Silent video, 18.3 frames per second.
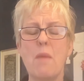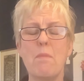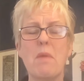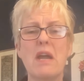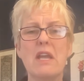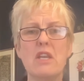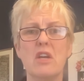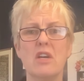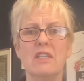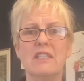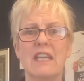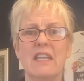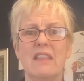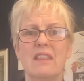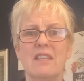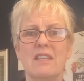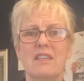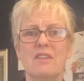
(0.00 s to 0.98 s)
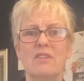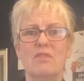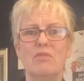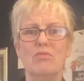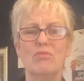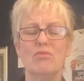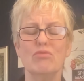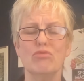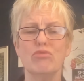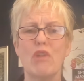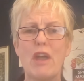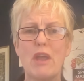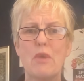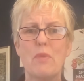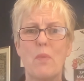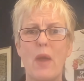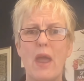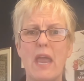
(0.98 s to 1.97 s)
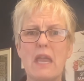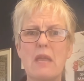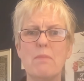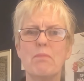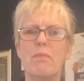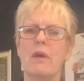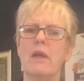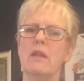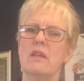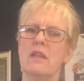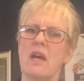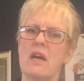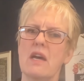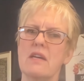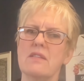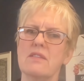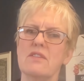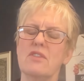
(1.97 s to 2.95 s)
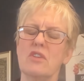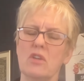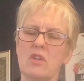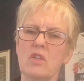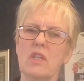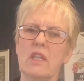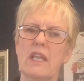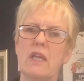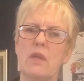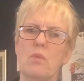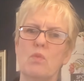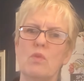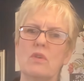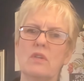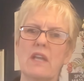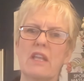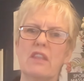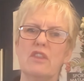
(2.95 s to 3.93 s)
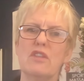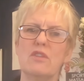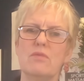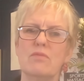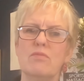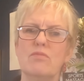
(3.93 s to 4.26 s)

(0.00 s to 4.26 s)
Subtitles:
I might not get right away, but certainly we'll get